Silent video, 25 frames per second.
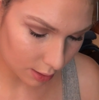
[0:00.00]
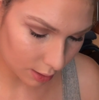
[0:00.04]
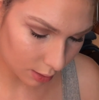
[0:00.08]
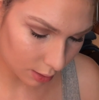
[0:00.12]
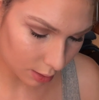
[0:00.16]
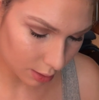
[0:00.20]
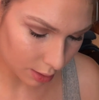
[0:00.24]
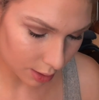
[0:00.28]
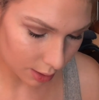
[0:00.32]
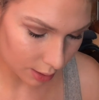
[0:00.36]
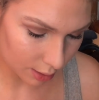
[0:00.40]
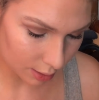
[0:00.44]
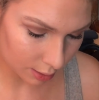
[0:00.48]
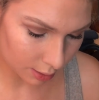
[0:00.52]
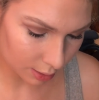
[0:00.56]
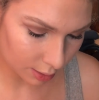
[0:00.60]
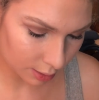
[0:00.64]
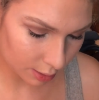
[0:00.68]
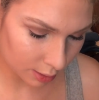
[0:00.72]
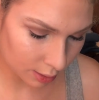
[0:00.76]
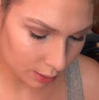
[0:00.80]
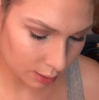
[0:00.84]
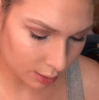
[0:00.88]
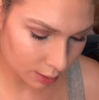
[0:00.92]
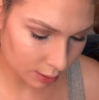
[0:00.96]
the
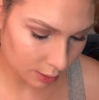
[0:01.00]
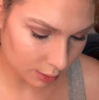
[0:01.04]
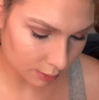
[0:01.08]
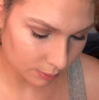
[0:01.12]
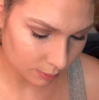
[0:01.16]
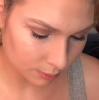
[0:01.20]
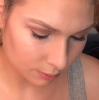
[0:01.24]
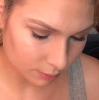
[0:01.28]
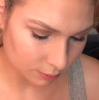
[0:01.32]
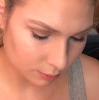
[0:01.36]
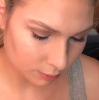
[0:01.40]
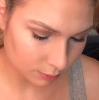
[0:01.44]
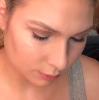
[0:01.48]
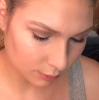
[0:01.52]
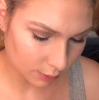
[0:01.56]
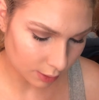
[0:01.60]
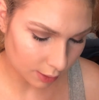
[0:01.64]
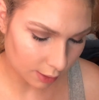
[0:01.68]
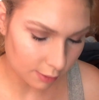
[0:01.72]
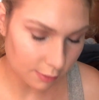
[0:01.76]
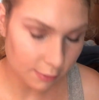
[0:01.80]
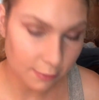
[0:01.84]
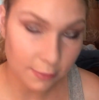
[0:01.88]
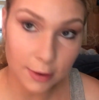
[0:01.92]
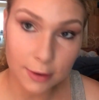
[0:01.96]
color
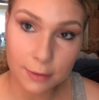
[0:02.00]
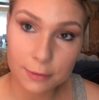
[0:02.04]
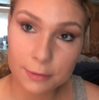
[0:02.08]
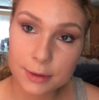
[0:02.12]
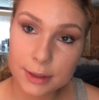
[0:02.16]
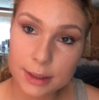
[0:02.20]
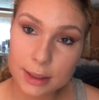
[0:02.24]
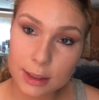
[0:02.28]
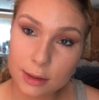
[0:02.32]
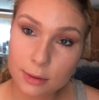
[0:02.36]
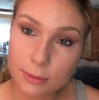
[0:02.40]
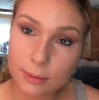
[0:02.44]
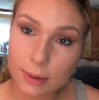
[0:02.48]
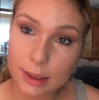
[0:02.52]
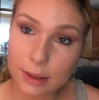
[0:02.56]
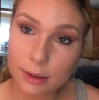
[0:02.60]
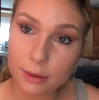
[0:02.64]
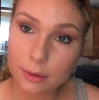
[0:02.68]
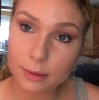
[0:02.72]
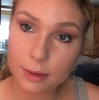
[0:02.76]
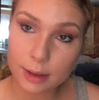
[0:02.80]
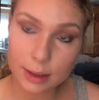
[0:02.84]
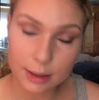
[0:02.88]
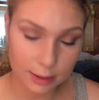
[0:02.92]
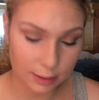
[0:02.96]
15 White
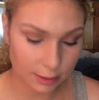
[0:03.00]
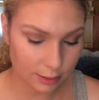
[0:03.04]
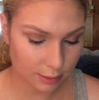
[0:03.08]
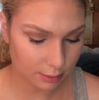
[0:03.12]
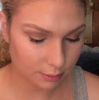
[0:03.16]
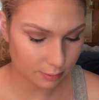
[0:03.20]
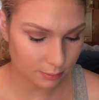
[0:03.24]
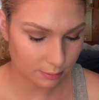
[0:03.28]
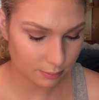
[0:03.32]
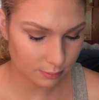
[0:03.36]
Noise.